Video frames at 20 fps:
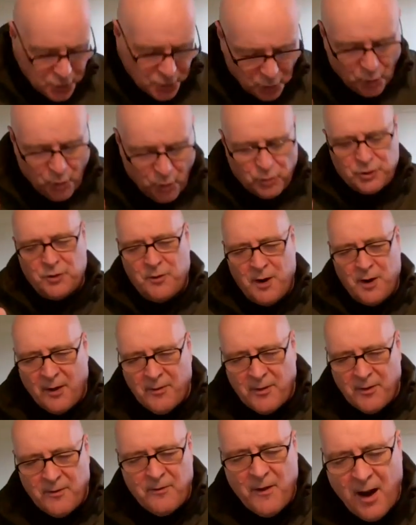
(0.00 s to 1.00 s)
talked
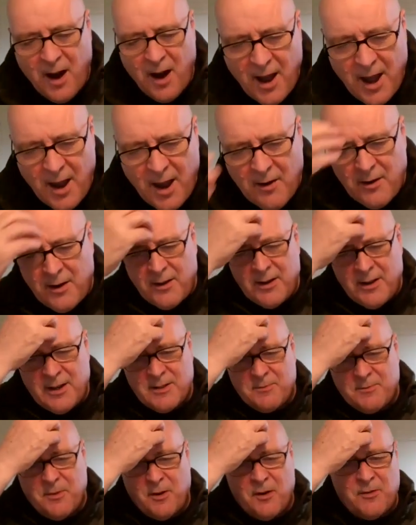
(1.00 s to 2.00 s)
around the fire in
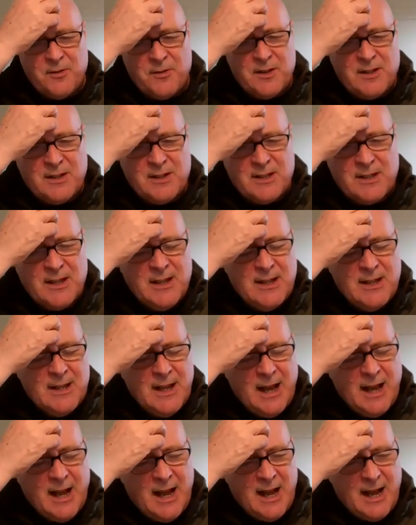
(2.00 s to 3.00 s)
these bothies.
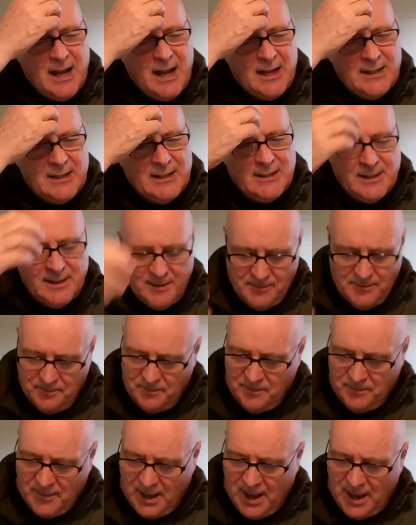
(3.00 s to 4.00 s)
And
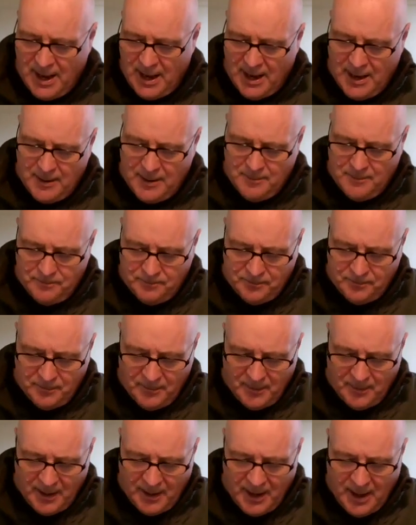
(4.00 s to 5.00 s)

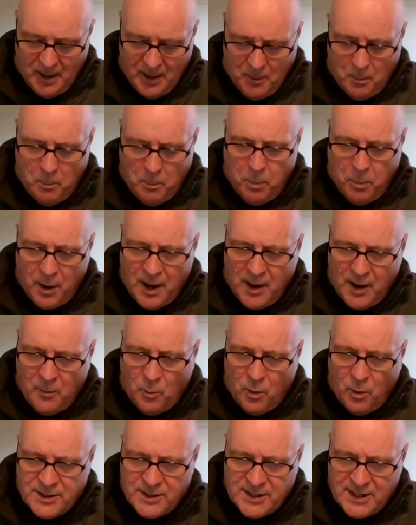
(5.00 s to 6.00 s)
but
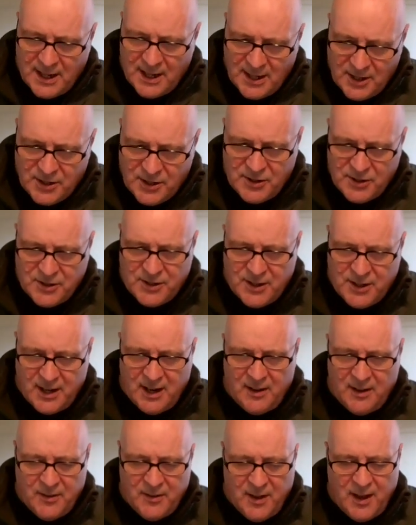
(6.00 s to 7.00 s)
what's
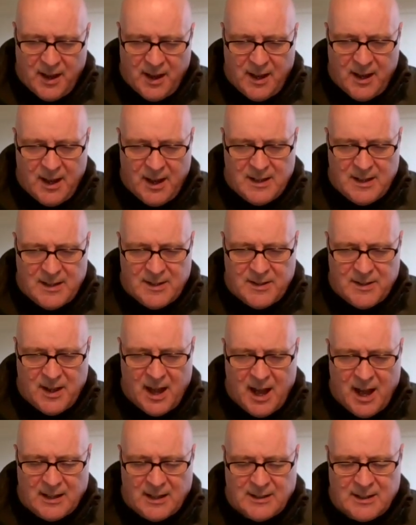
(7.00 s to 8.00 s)
interesting, I think, is
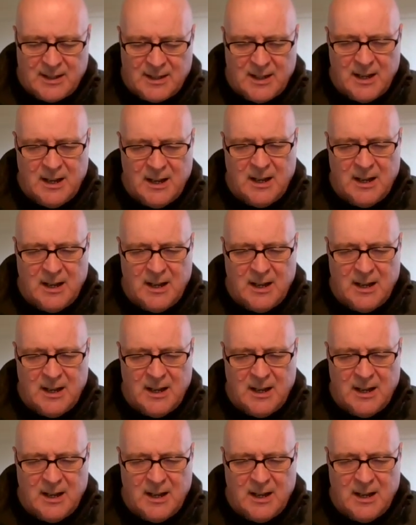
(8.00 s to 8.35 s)
that